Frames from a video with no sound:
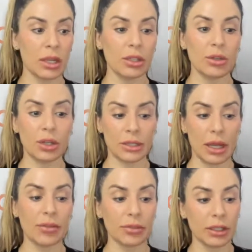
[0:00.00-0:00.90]
you can
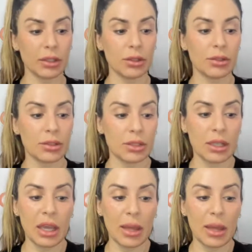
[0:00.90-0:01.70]
definitely use the